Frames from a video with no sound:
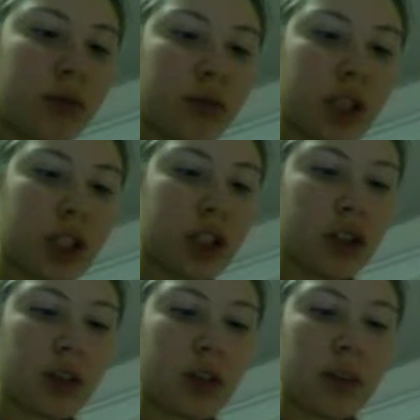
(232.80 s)

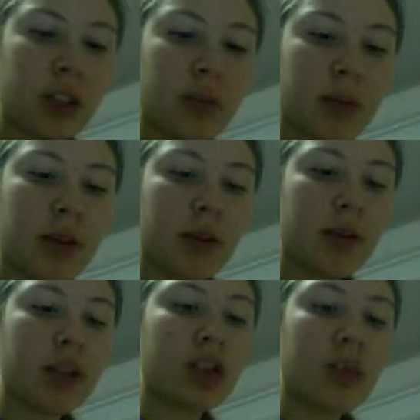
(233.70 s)
Richman
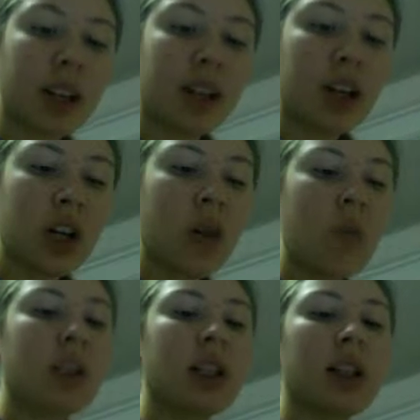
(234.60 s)

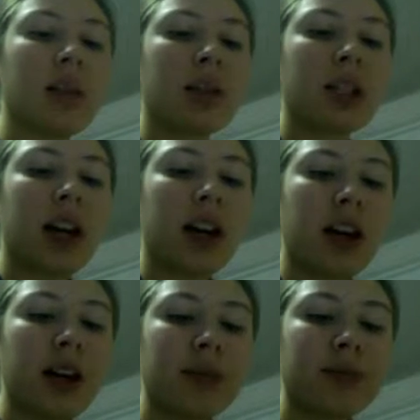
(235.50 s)
was a
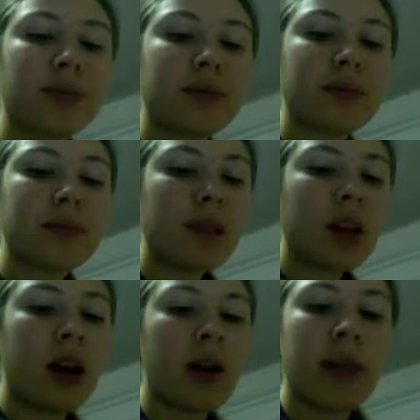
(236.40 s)
libertarian,
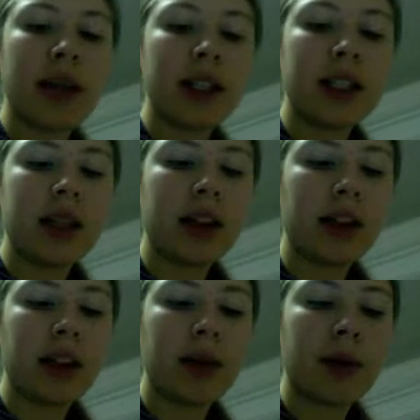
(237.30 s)
and he
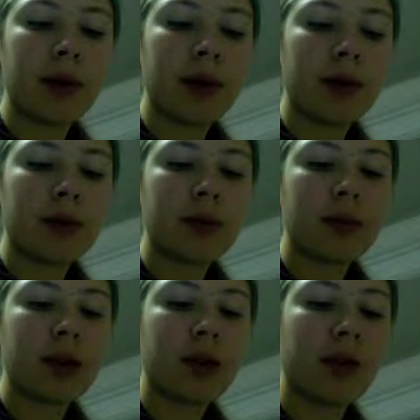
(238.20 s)
thought that people
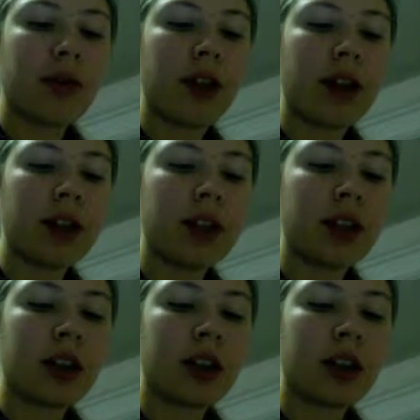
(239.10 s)
will find a